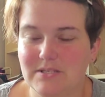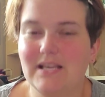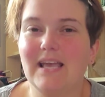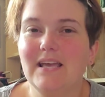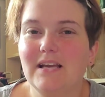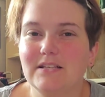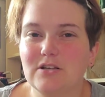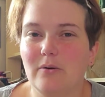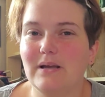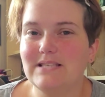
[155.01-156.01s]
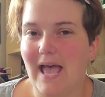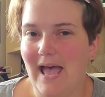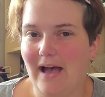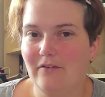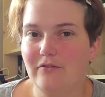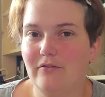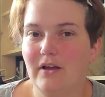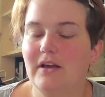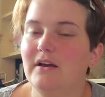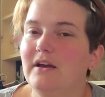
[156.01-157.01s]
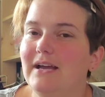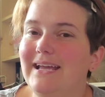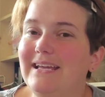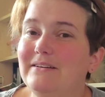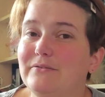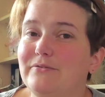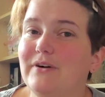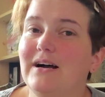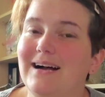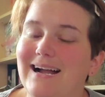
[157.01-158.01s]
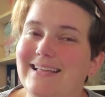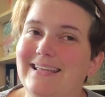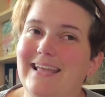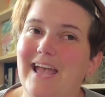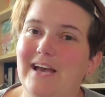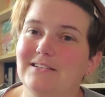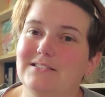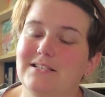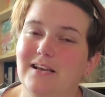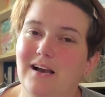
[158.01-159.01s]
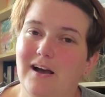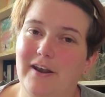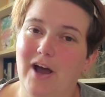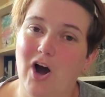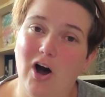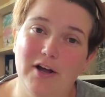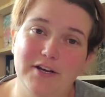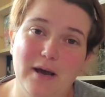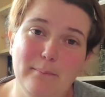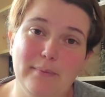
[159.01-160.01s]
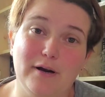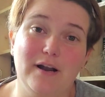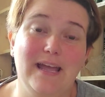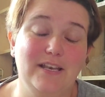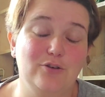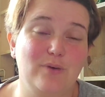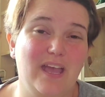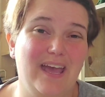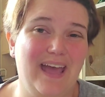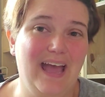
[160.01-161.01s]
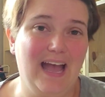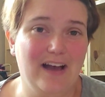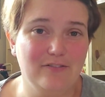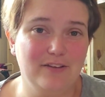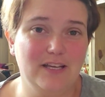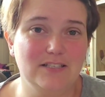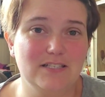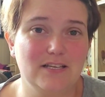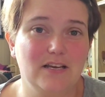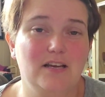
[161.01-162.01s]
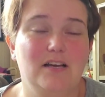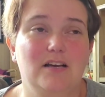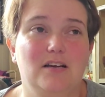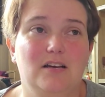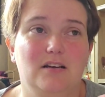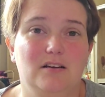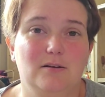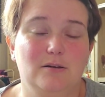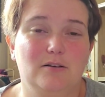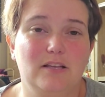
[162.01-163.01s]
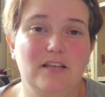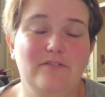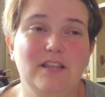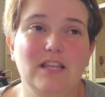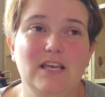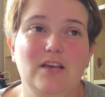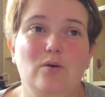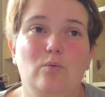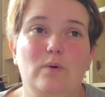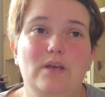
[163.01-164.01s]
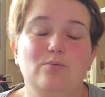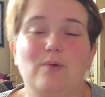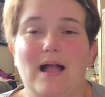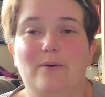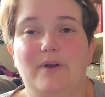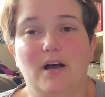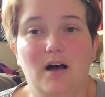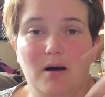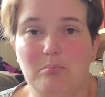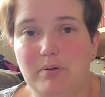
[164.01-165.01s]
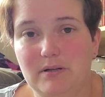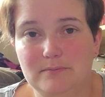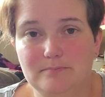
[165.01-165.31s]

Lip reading: Like, it's always half. If I get an odd number and you can't half it evenly, we round up.